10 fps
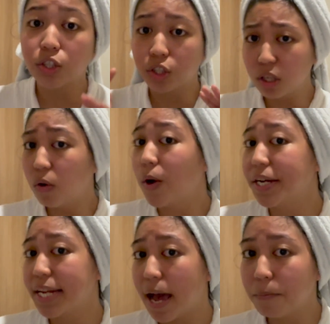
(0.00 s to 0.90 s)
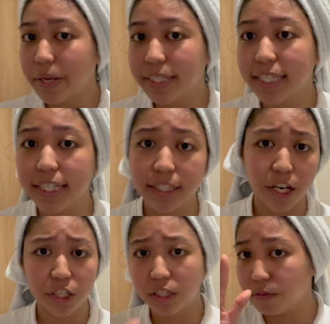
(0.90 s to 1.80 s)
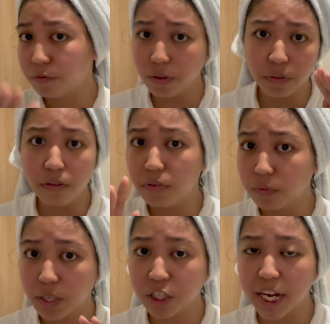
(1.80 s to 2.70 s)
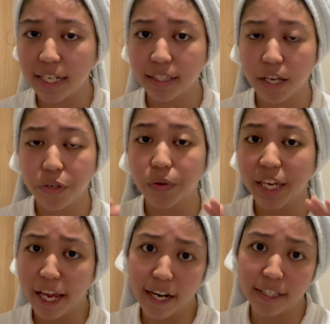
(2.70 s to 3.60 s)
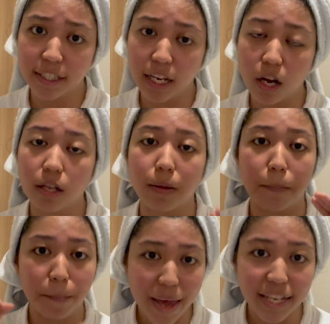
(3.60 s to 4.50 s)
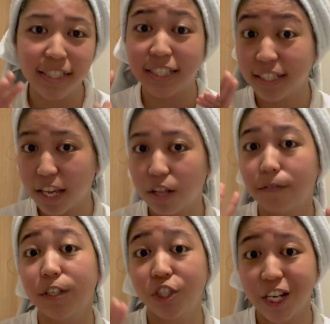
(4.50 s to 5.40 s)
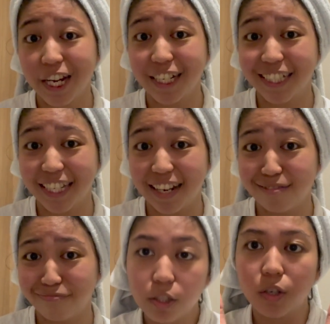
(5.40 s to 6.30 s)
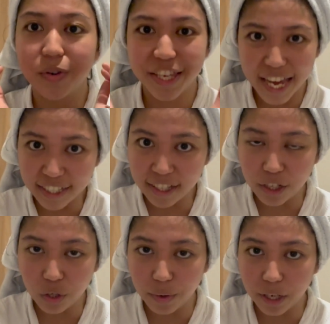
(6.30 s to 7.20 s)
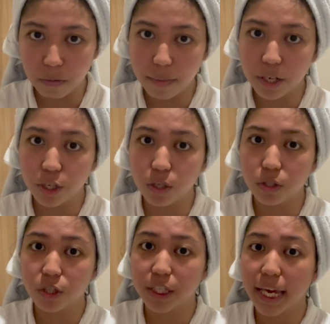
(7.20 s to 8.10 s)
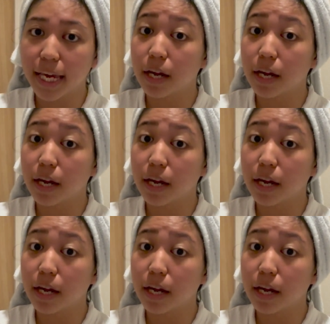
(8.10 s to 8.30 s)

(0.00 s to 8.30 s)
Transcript: So what that means is there's a 50-50 chance that you cannot sit on the best seat of the Shinkansen. So yes, I do recommend you to take a